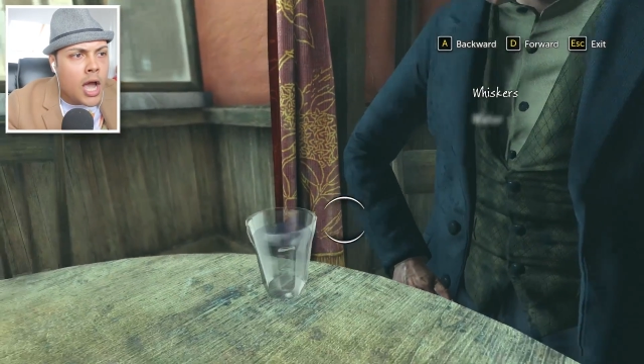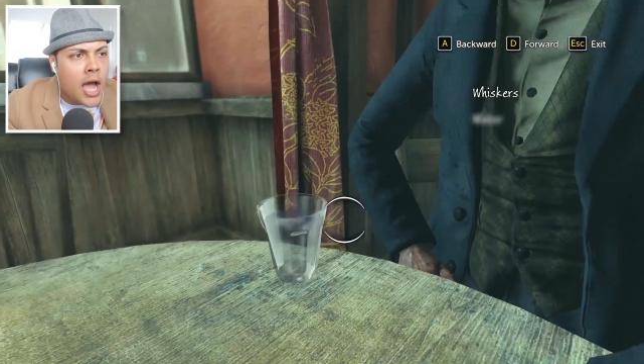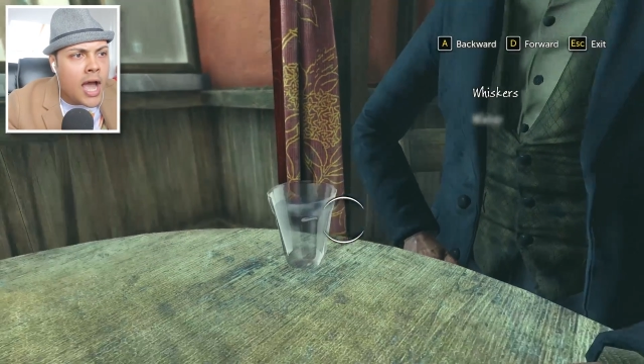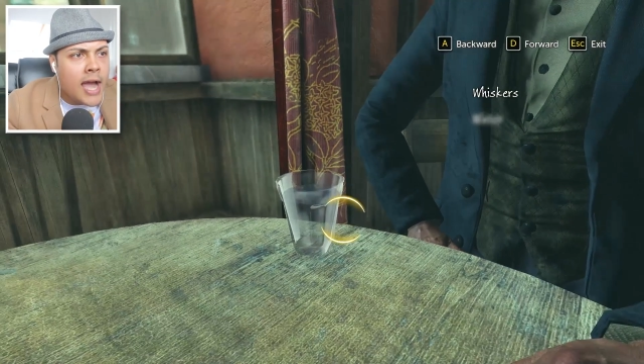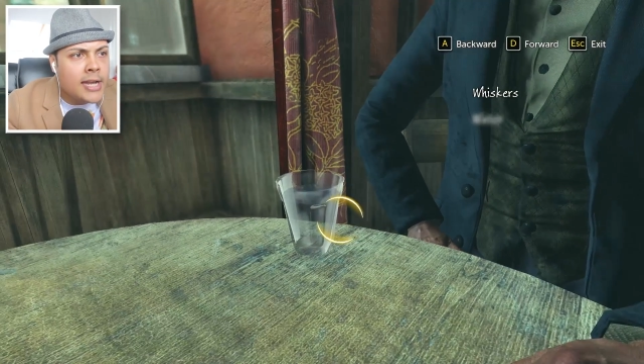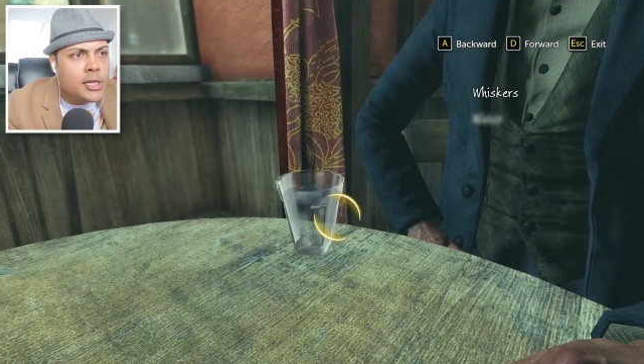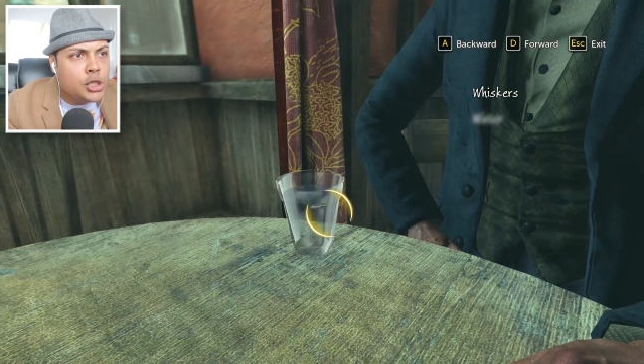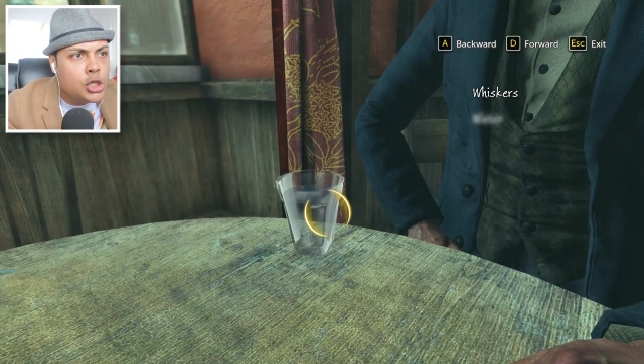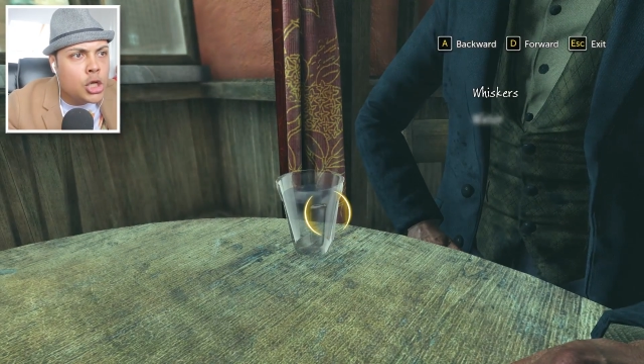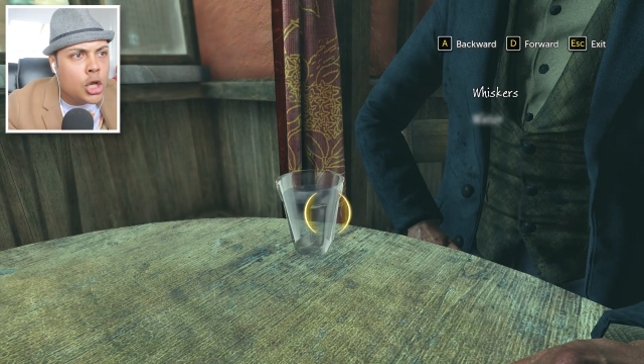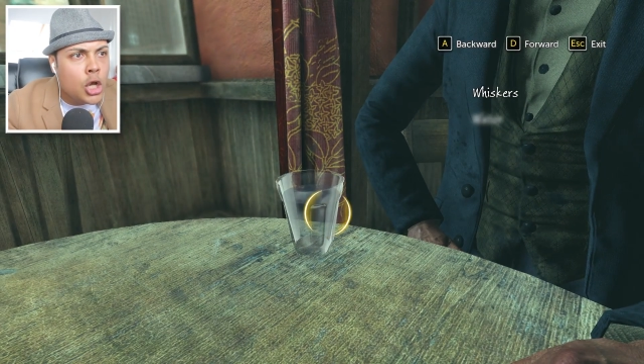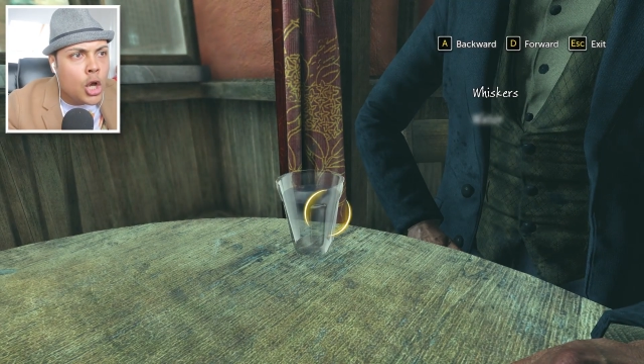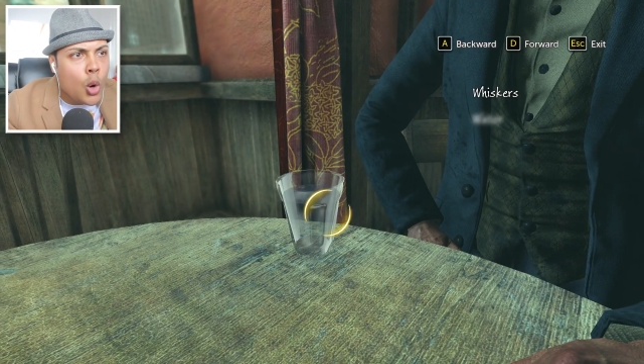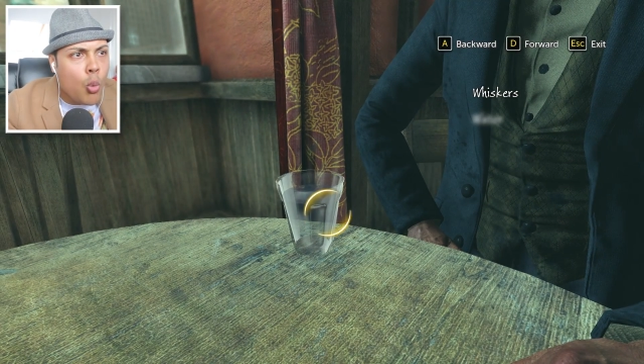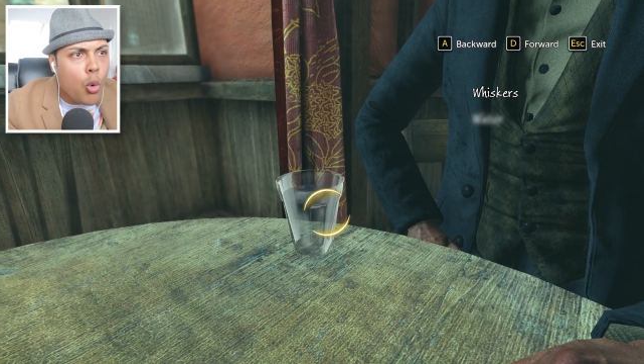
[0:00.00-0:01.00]
and
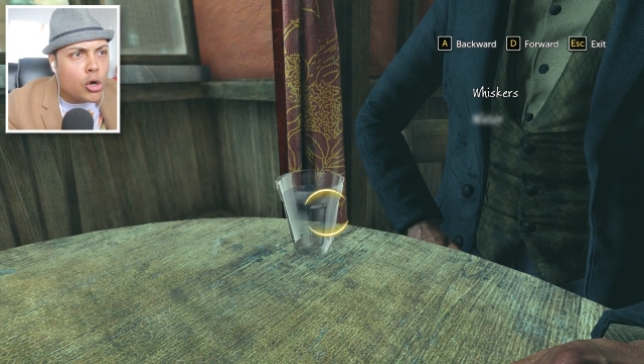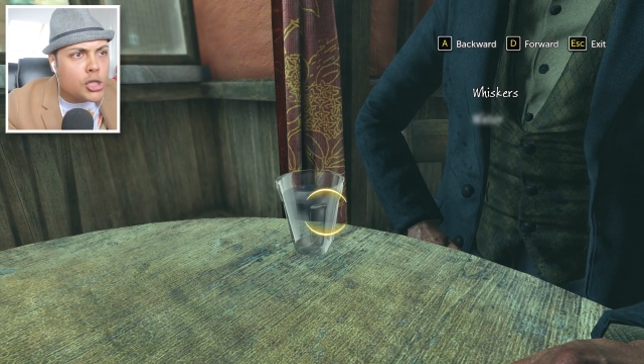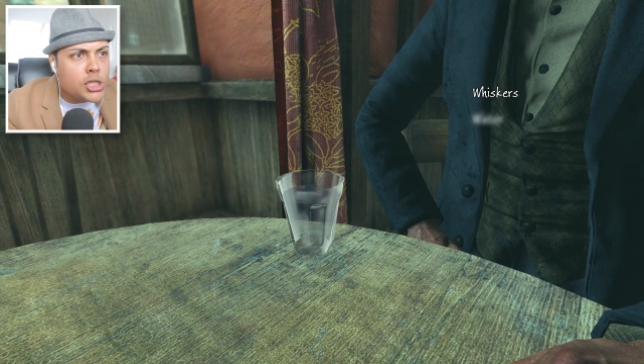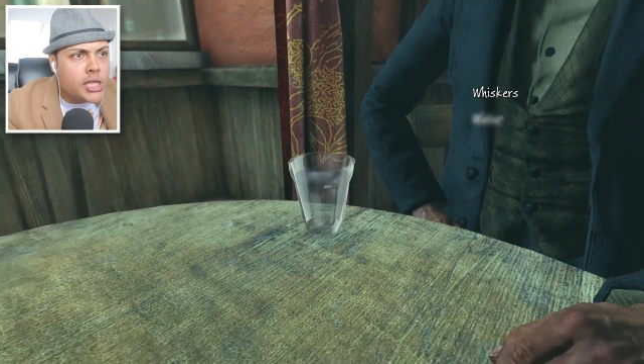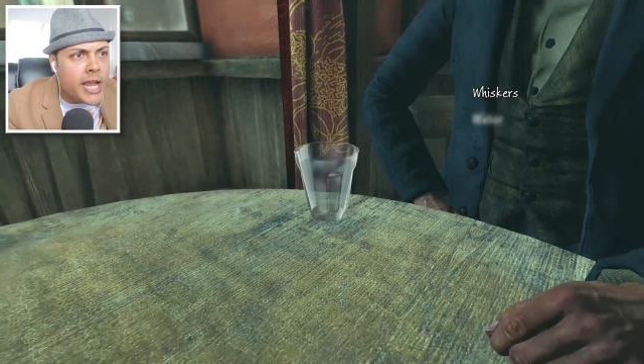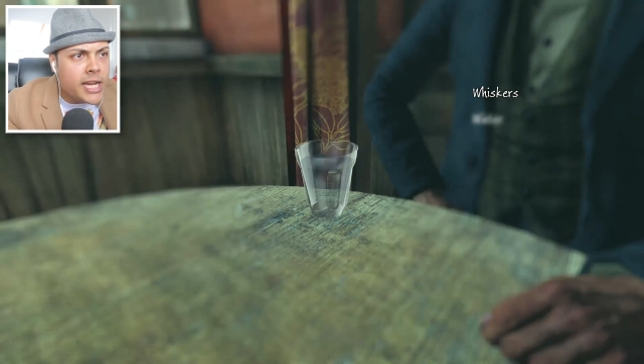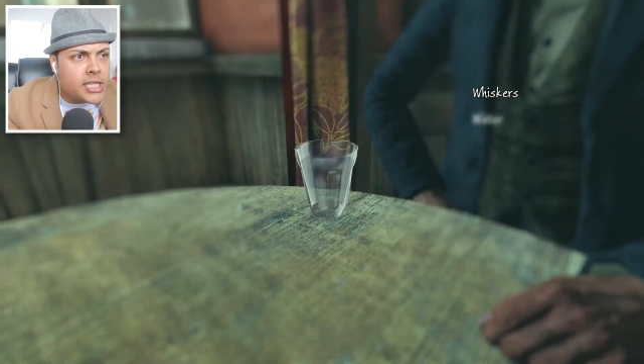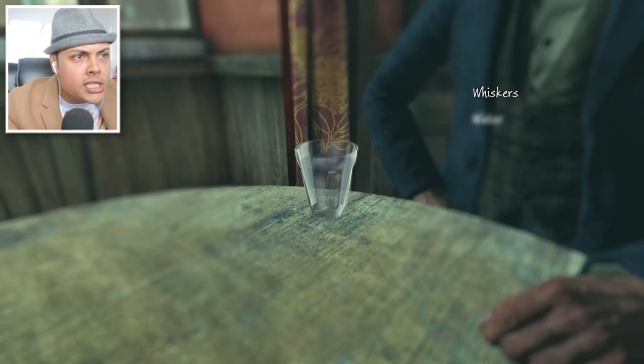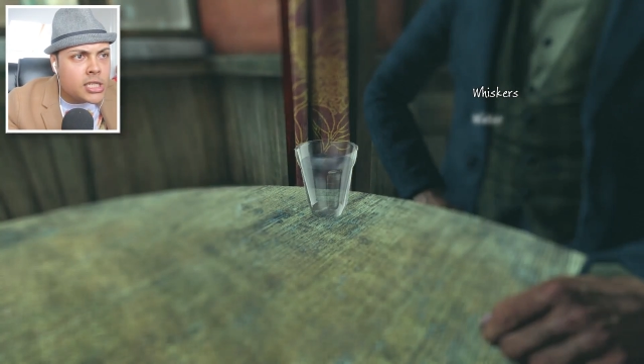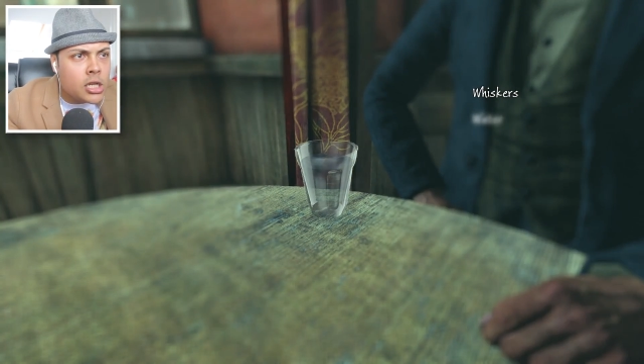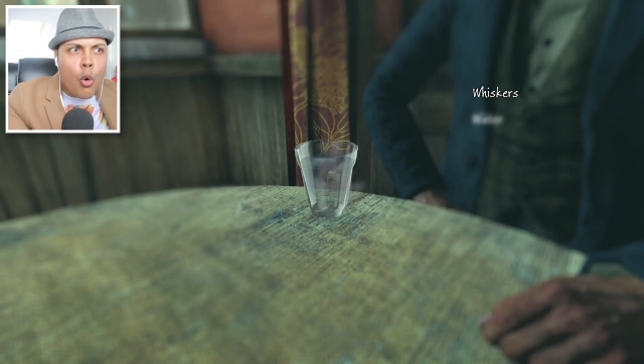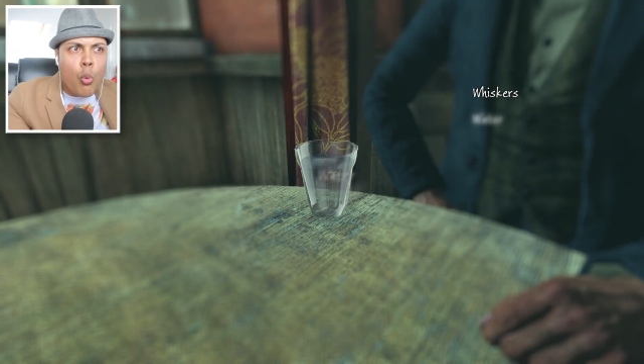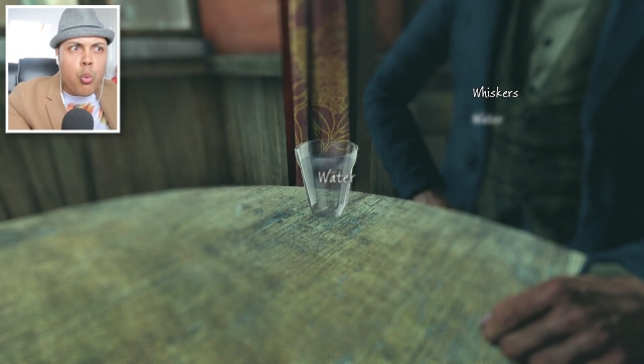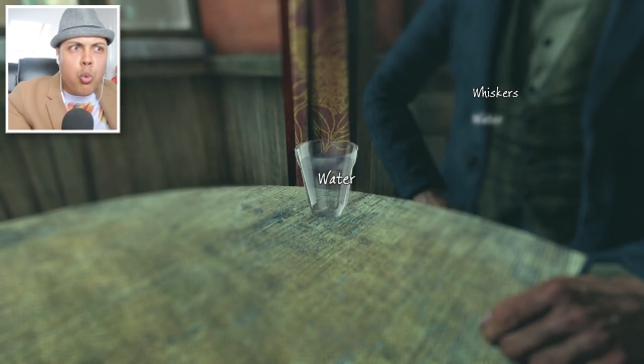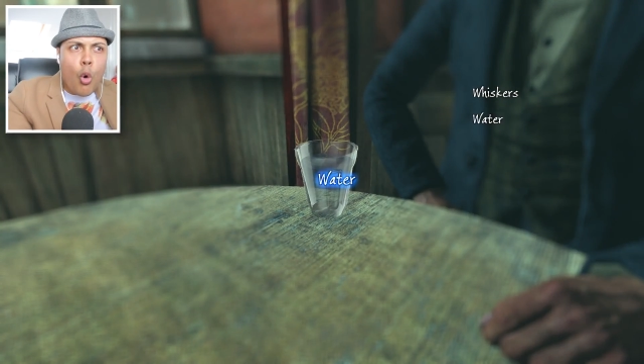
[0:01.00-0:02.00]
what's this?
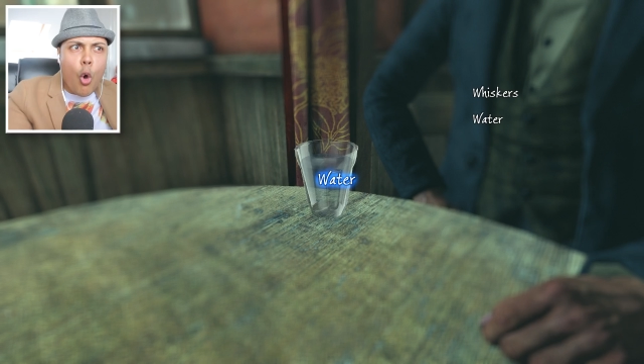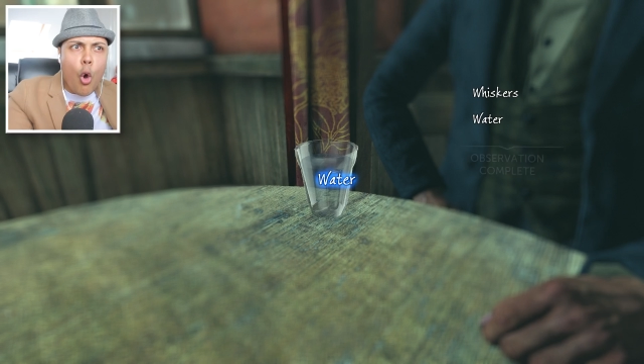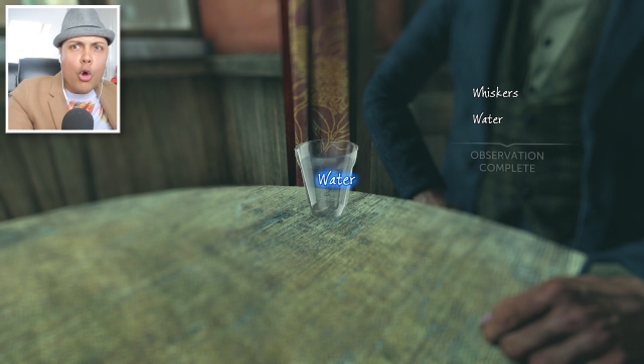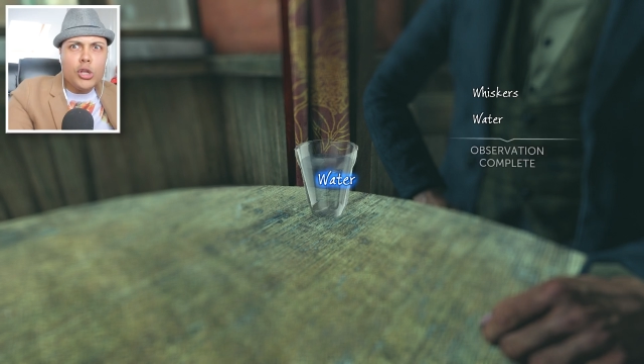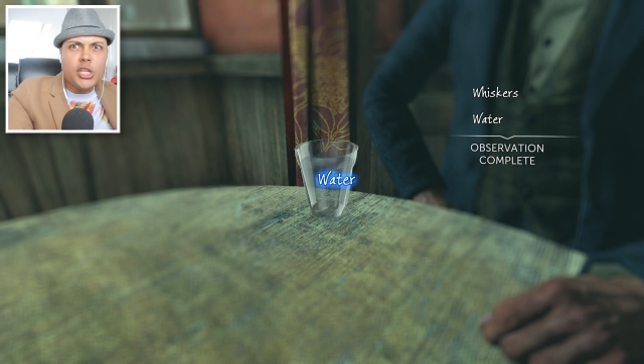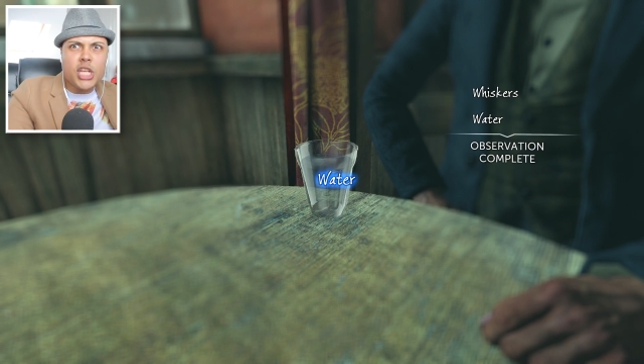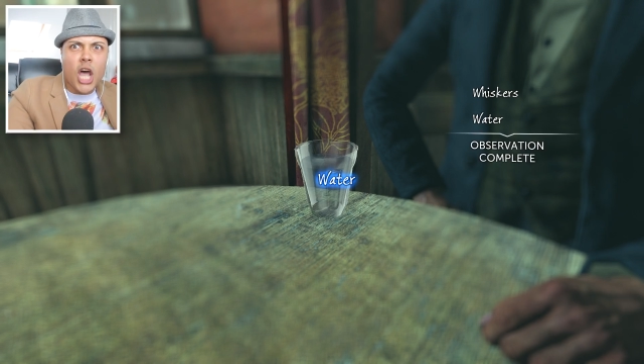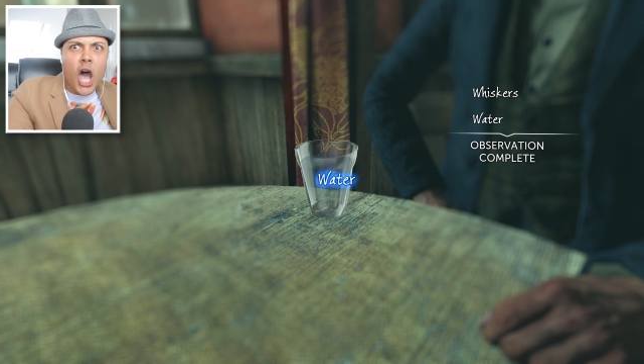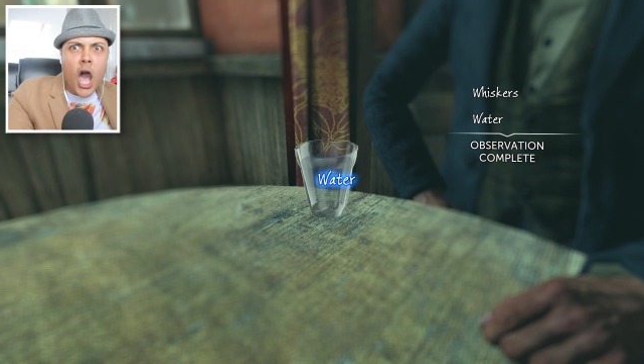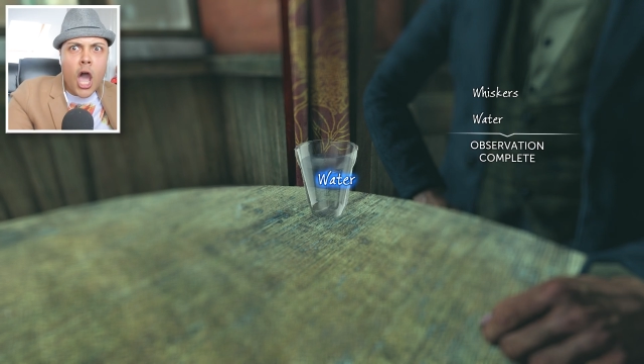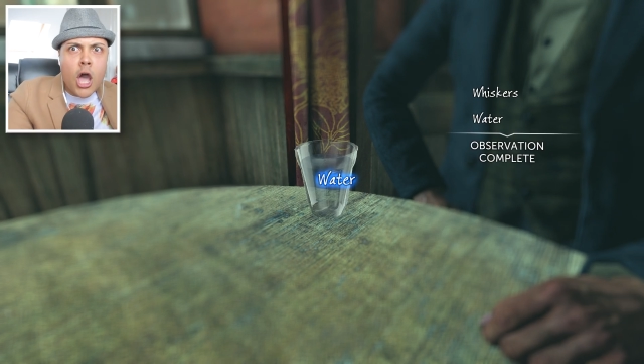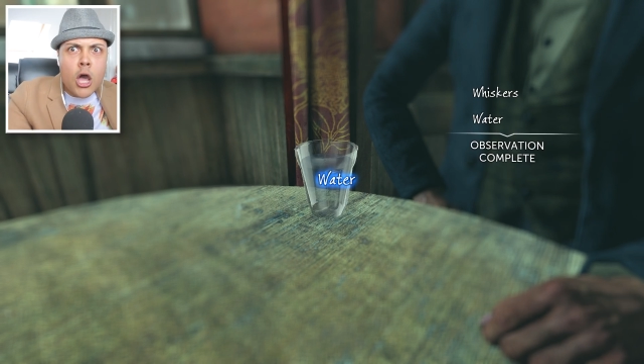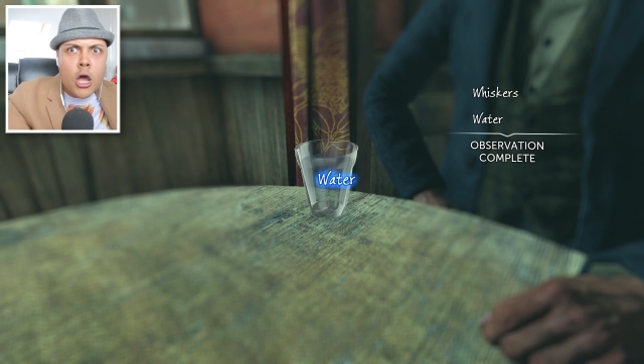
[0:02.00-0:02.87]
Water?